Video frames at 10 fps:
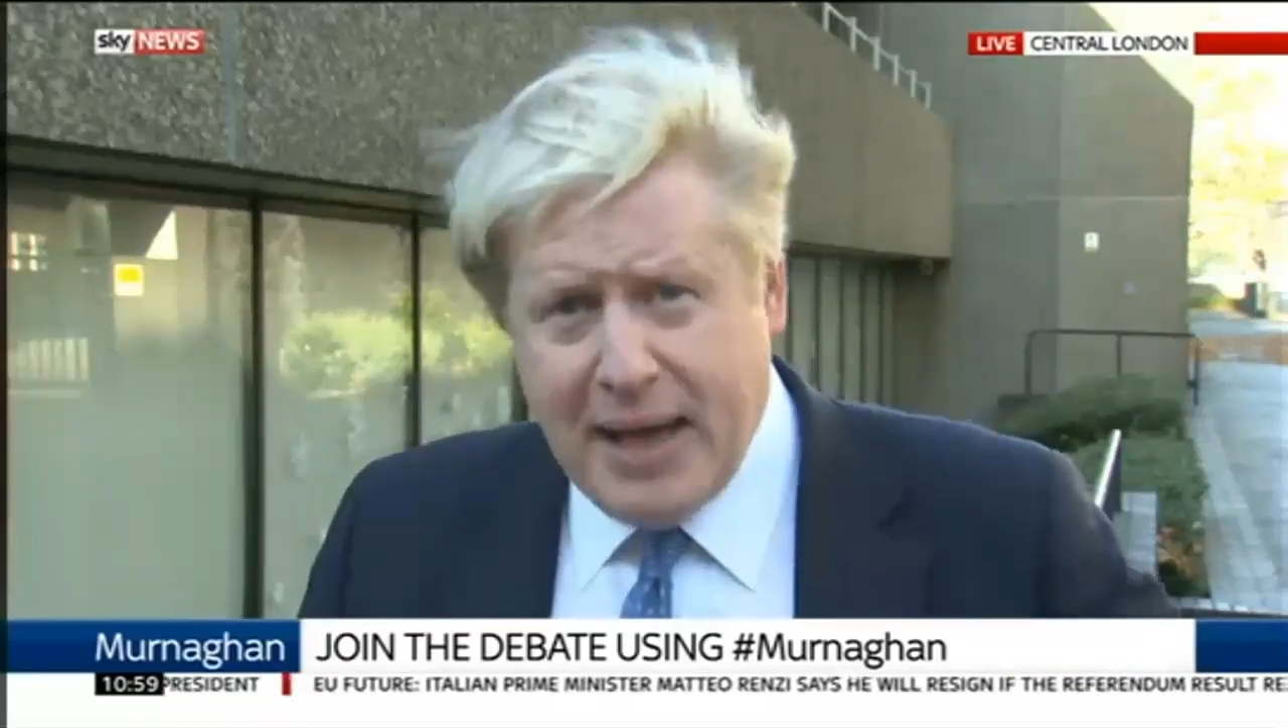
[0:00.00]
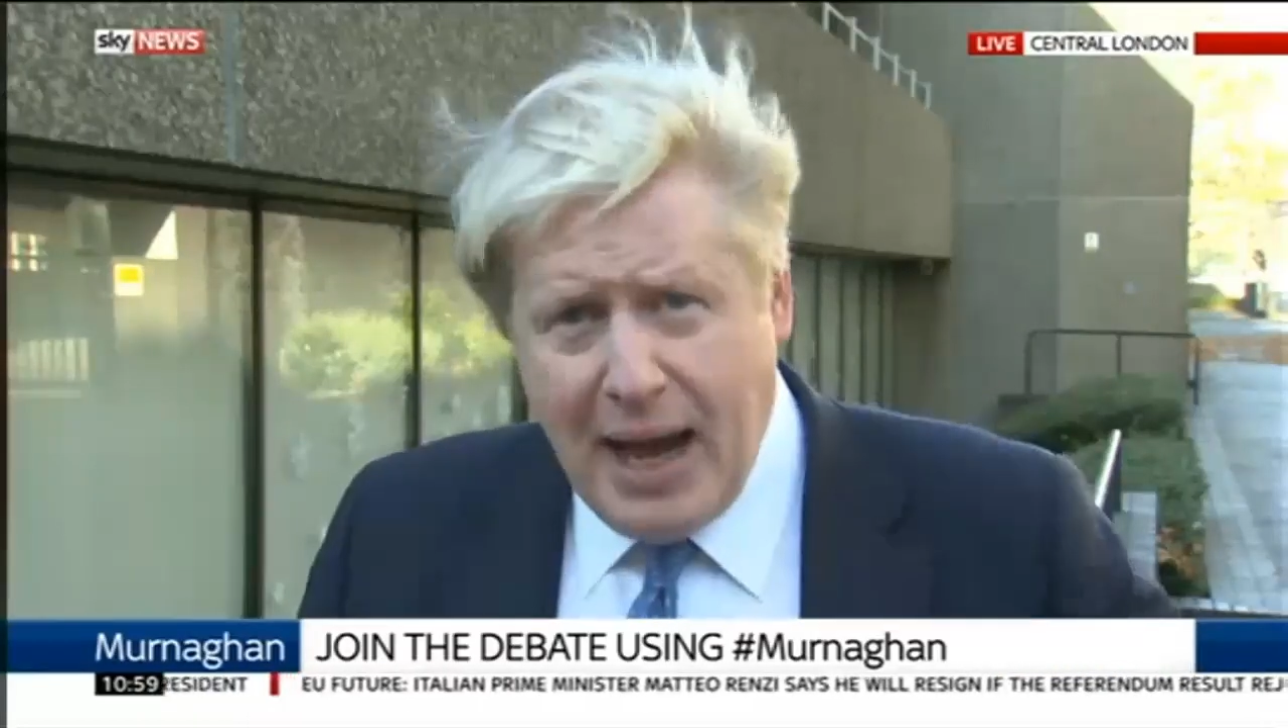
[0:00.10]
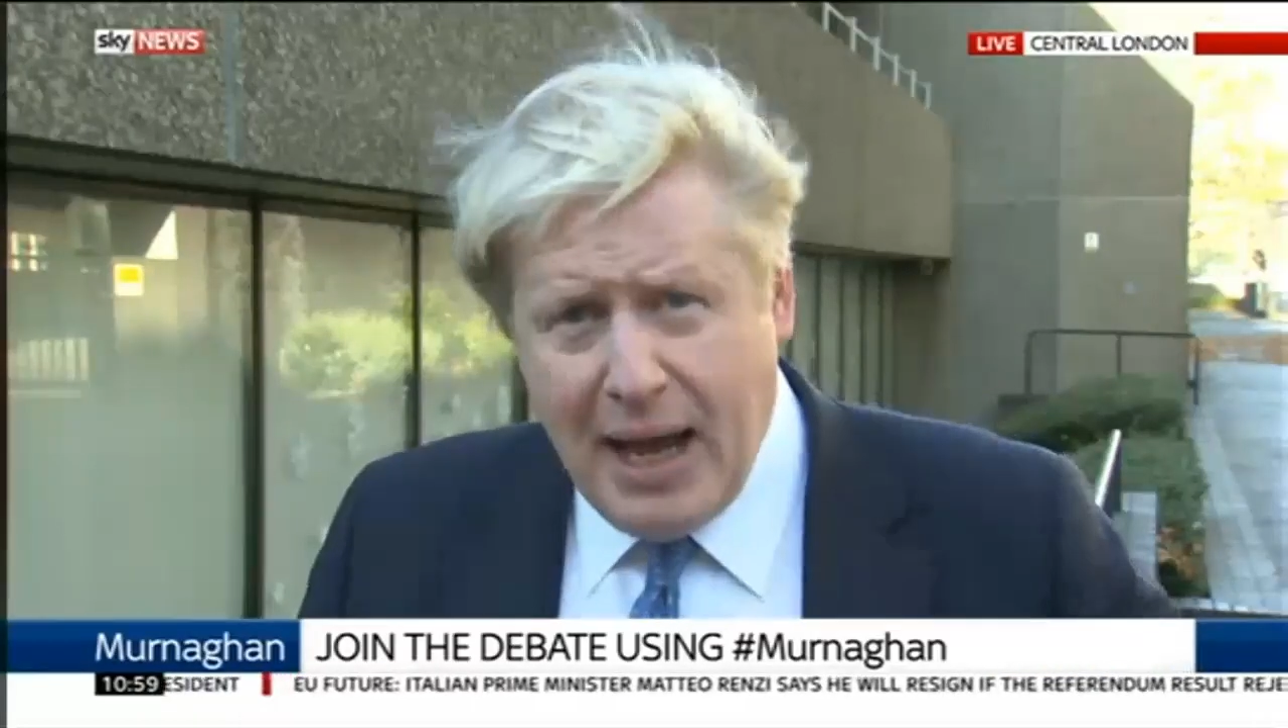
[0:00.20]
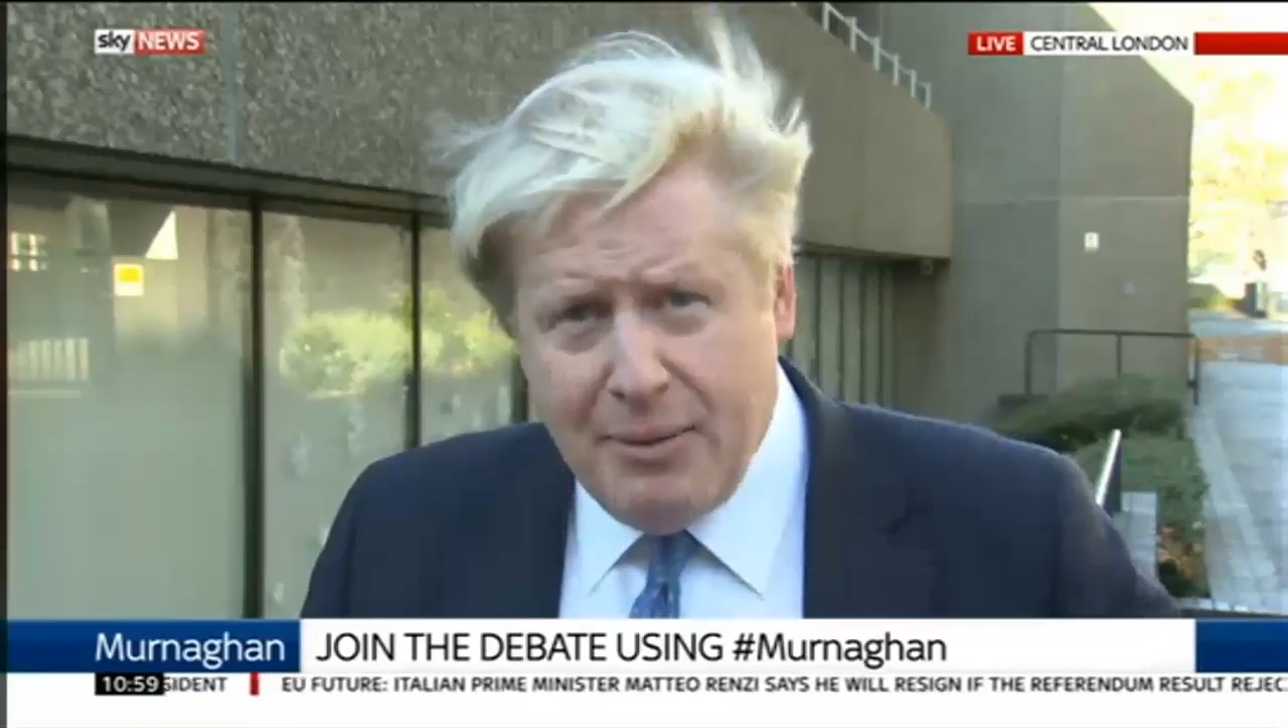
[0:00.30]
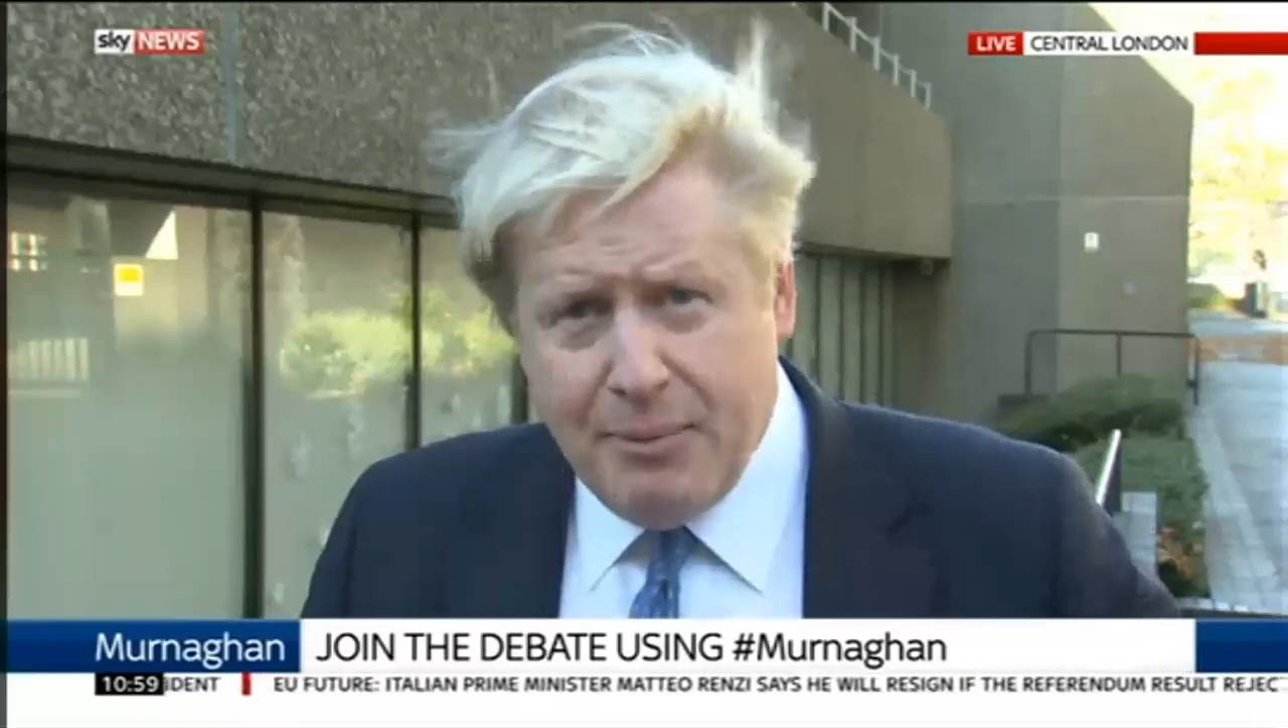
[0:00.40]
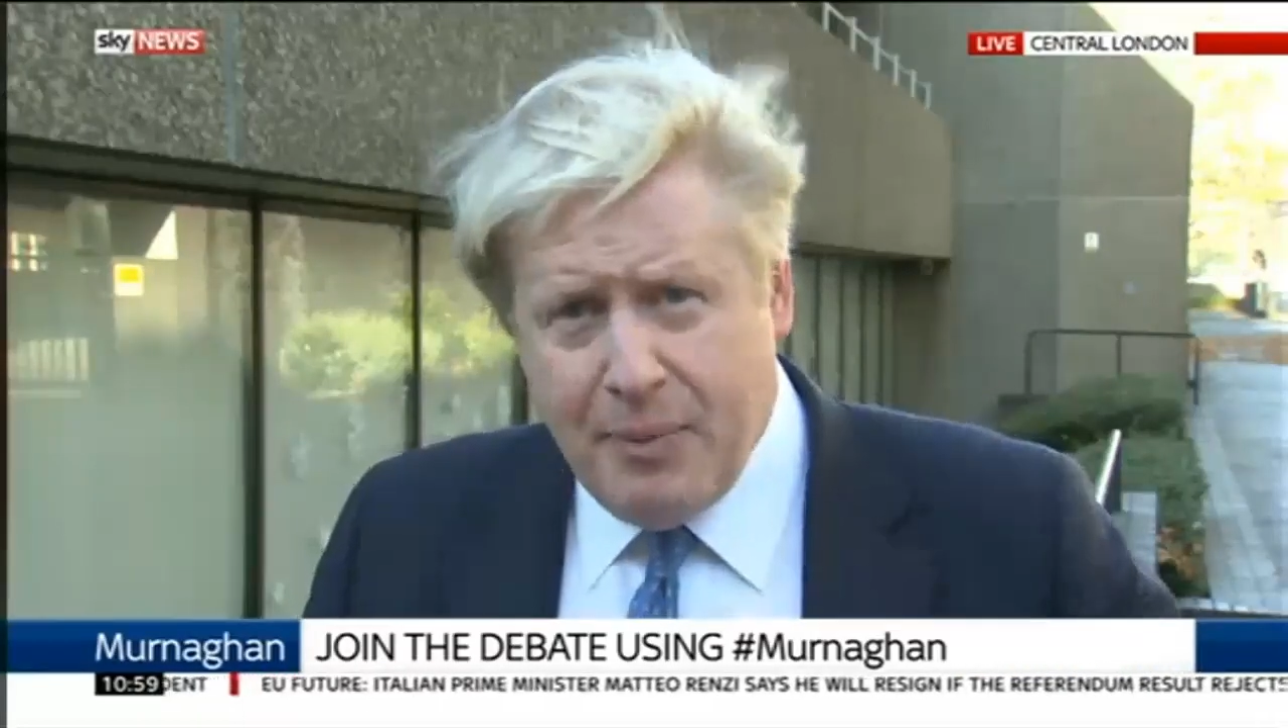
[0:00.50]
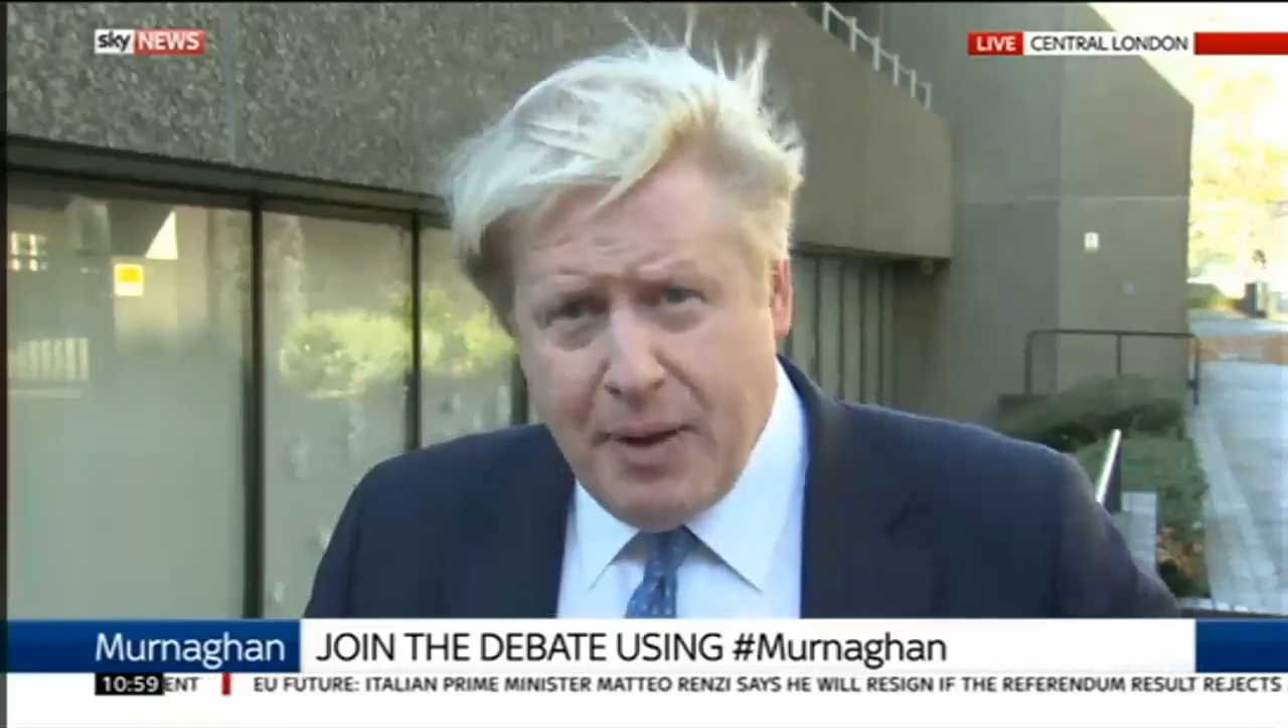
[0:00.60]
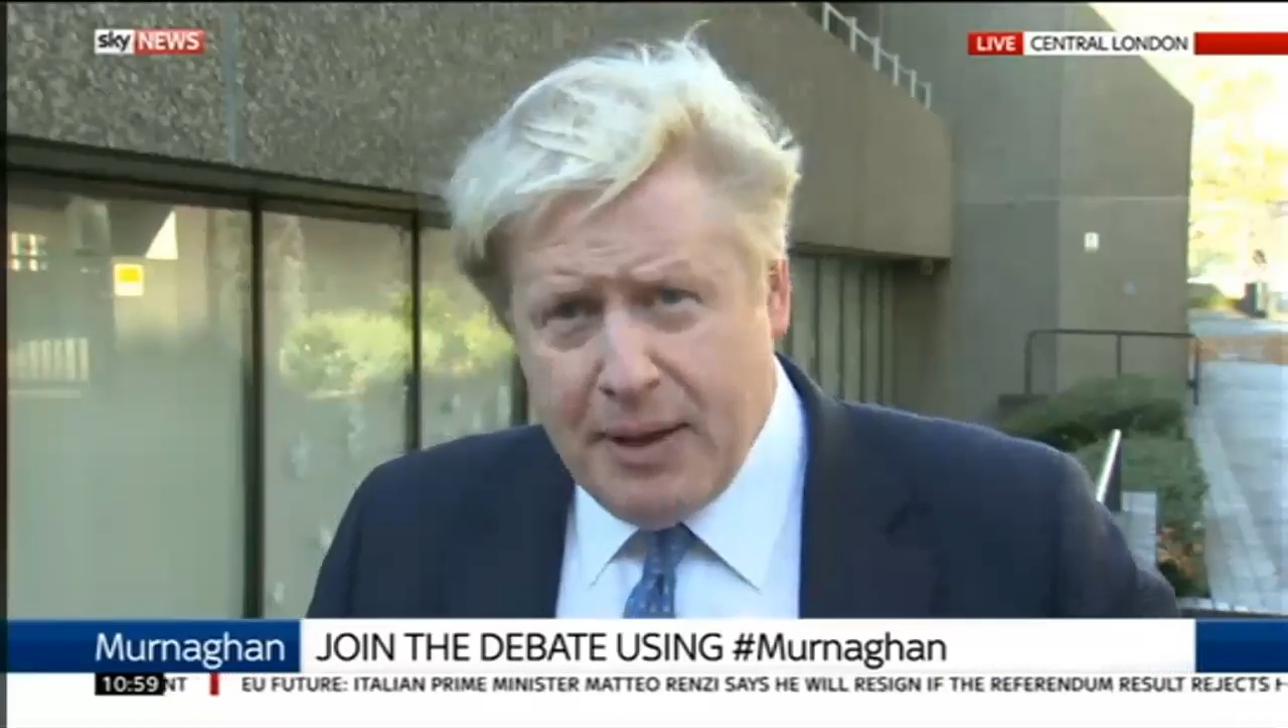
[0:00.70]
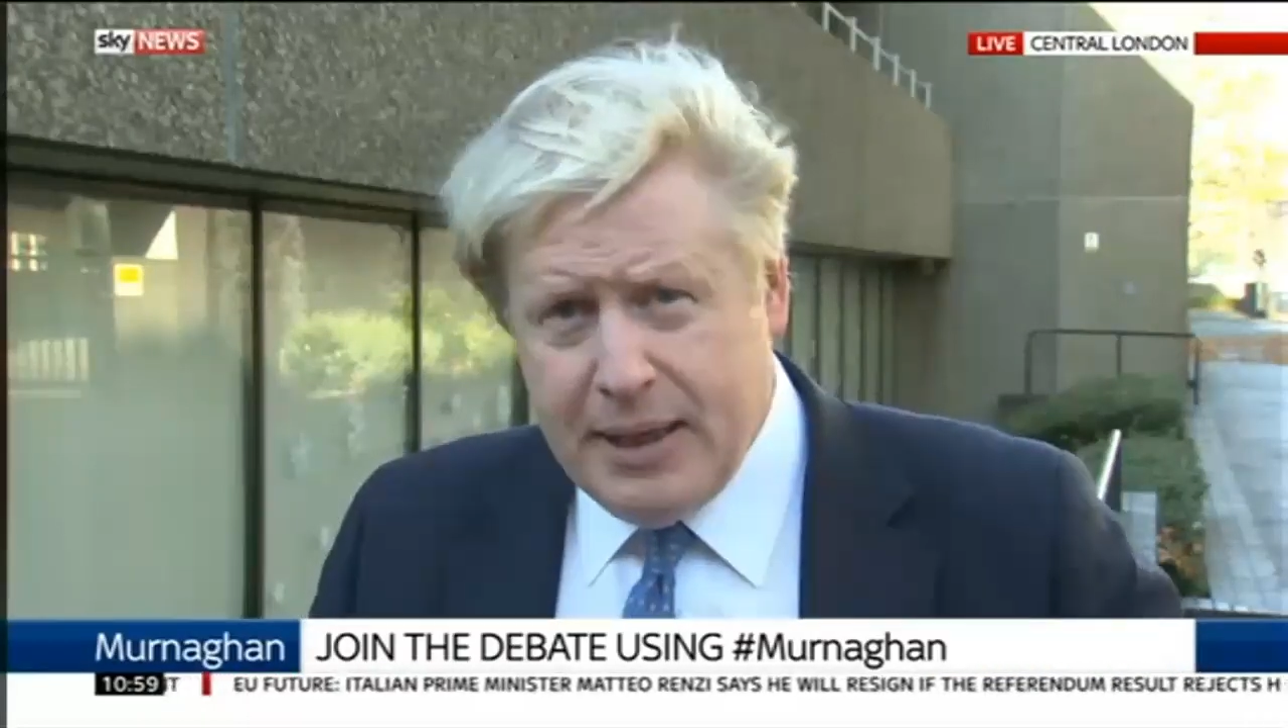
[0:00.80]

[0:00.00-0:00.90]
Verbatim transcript: began